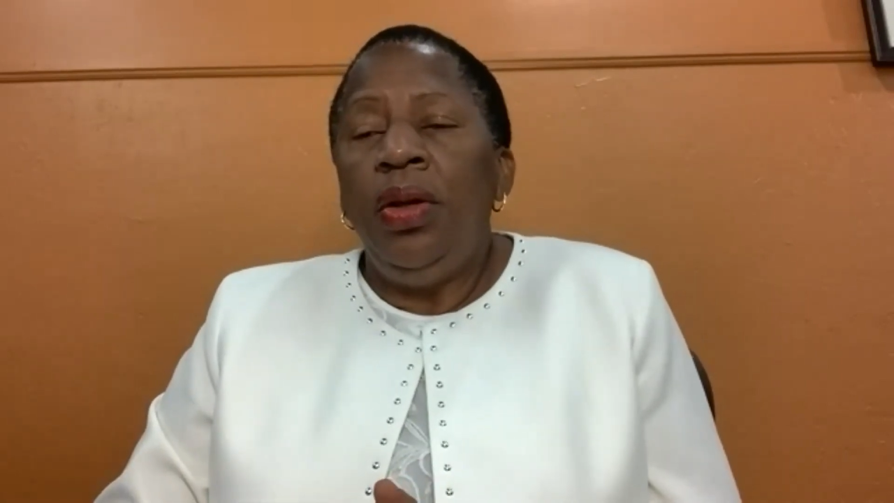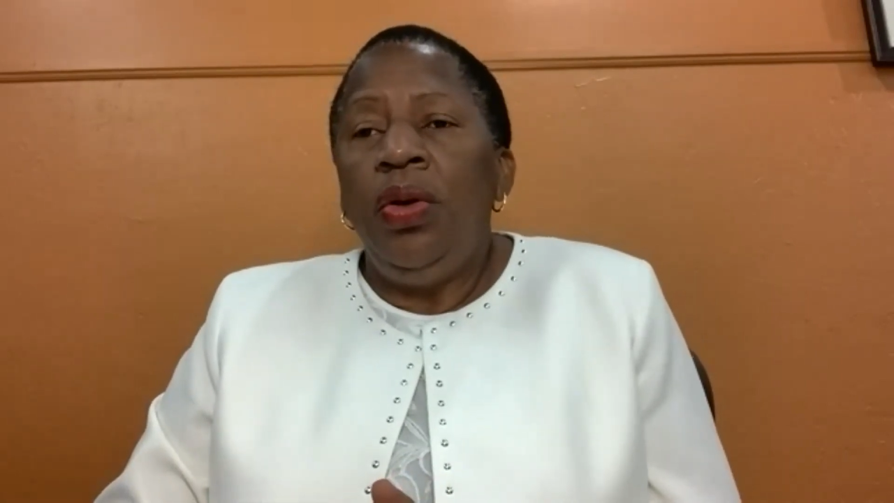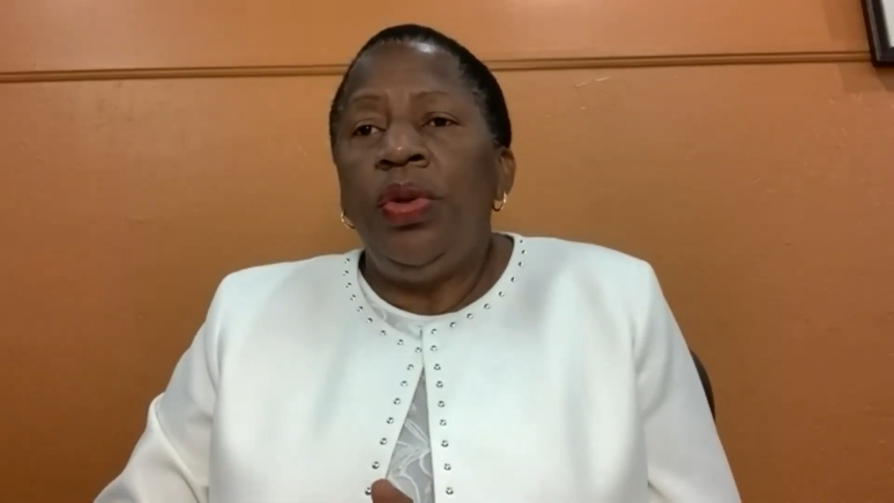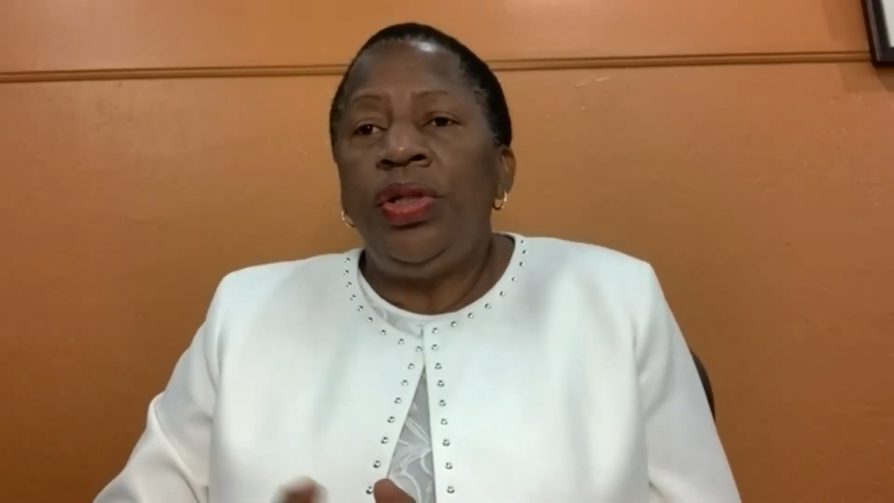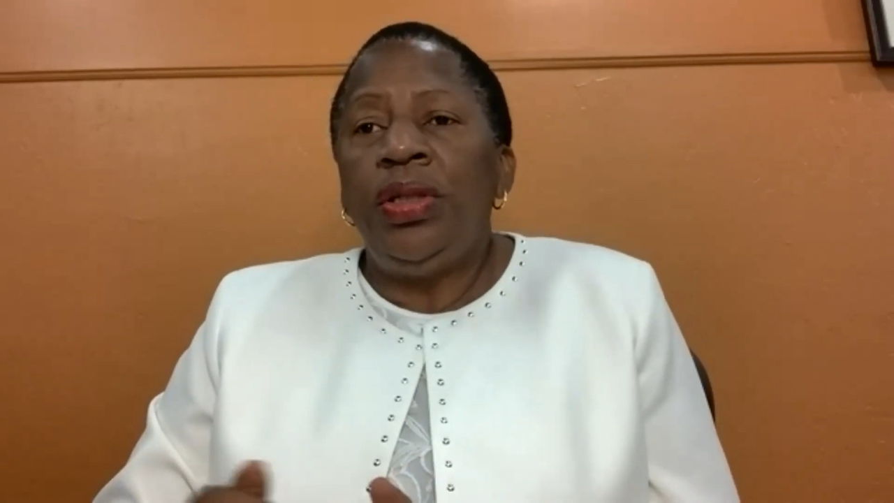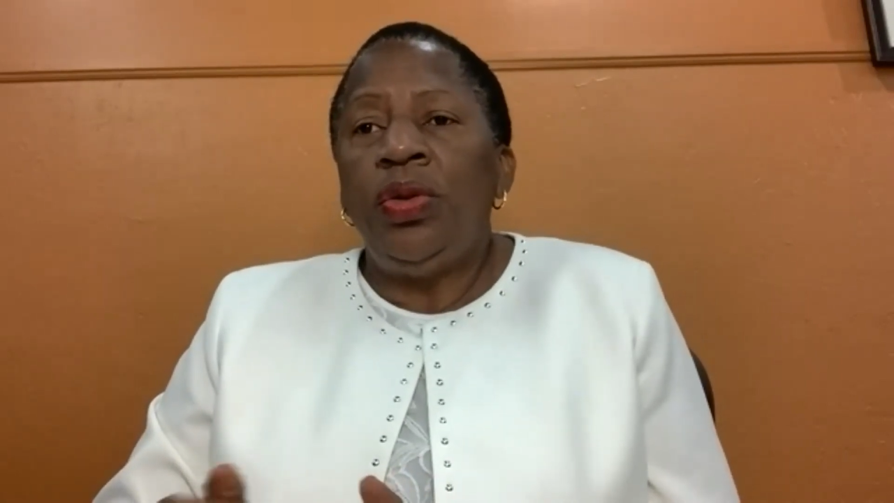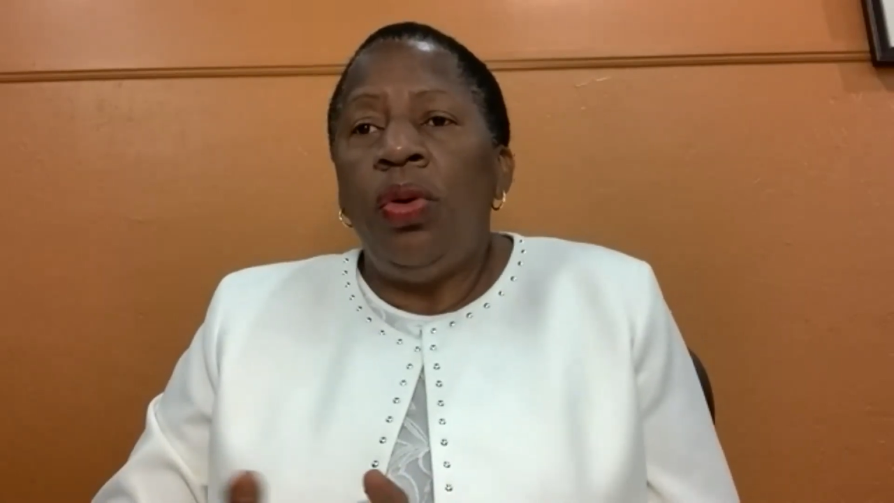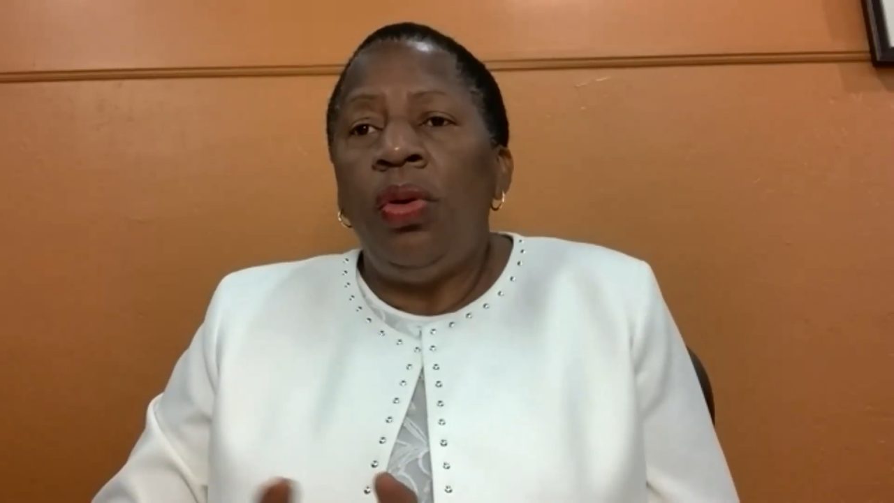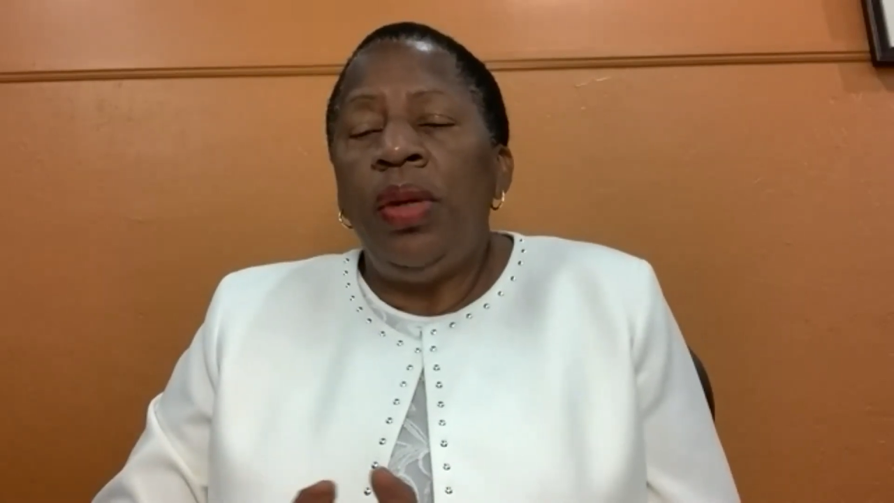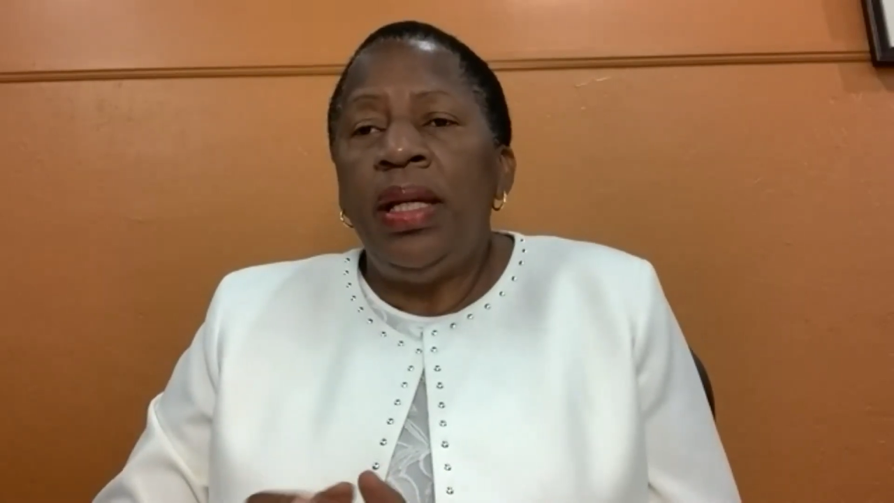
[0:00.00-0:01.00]
which is
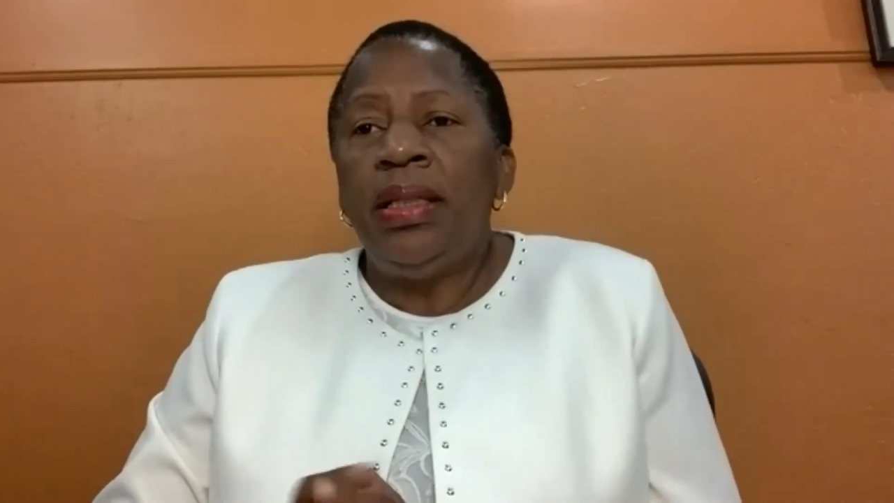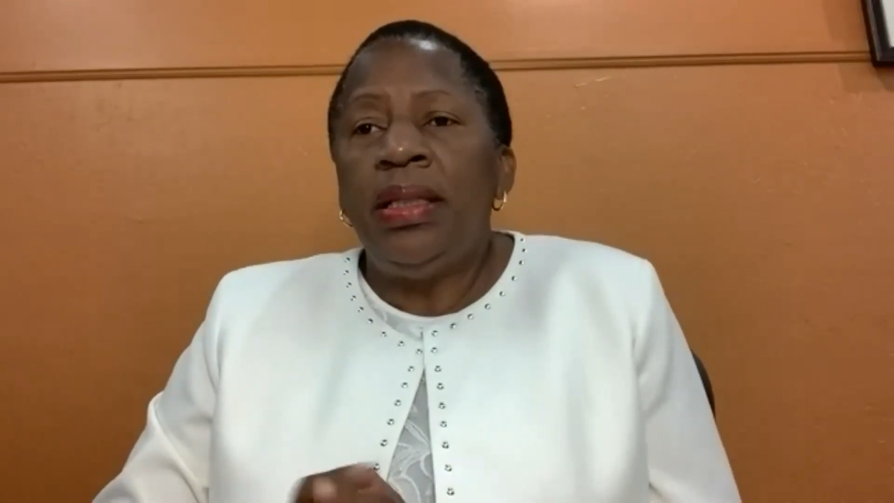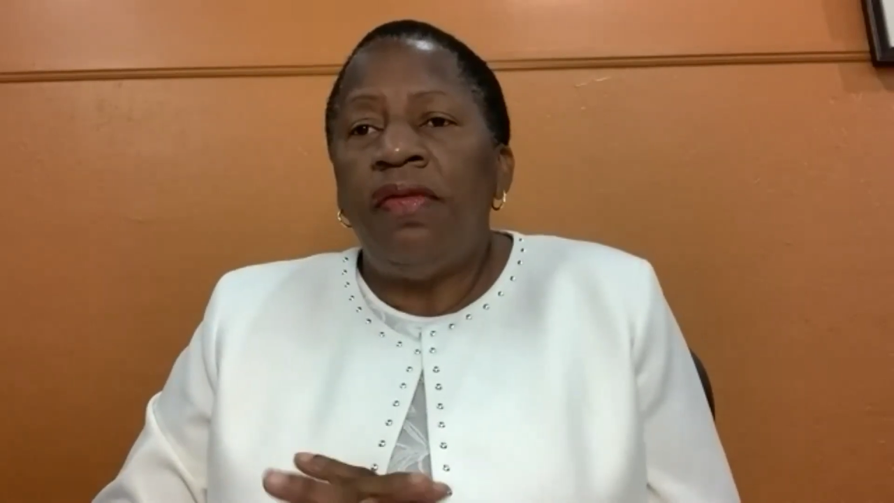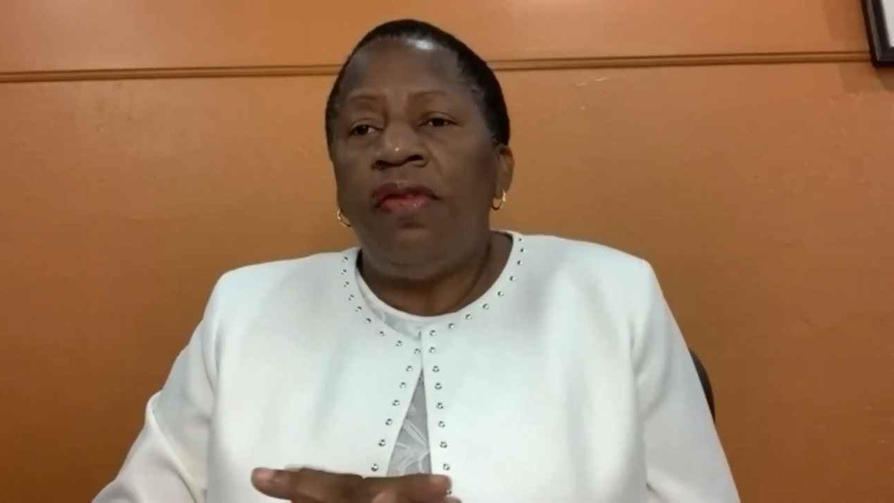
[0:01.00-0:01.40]
always